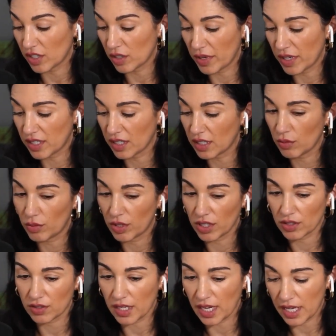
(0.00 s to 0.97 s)
So basically, what
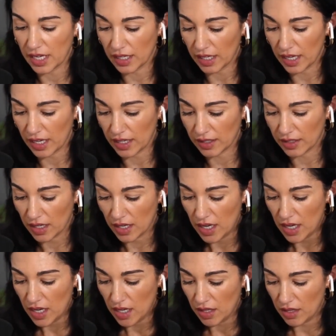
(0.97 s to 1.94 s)
you're saying is
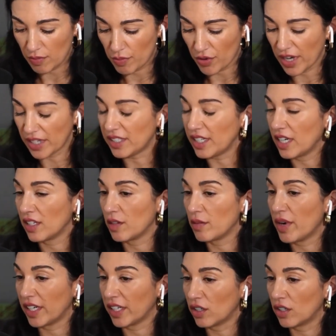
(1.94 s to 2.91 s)
the breakdown of the
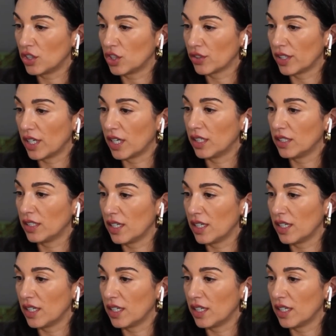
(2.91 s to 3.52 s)
mitochondria